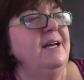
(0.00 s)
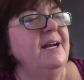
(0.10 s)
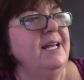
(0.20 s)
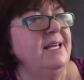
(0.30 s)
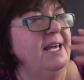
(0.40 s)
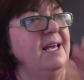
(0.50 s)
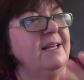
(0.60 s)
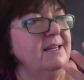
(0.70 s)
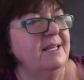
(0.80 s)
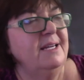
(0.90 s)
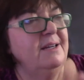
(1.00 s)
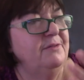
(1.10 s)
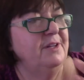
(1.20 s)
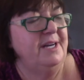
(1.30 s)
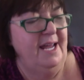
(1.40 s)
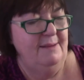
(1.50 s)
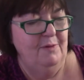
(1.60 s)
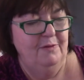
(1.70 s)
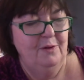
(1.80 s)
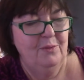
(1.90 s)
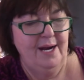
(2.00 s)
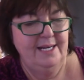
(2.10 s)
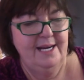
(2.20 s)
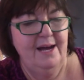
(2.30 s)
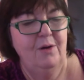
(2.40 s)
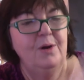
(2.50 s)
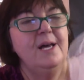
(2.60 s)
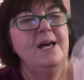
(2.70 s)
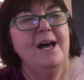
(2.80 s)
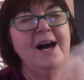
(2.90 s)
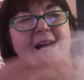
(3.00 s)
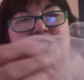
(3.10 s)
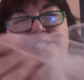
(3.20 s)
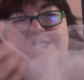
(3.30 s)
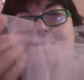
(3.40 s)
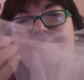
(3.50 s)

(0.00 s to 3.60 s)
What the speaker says: and I can't think of the name of it right now. I just think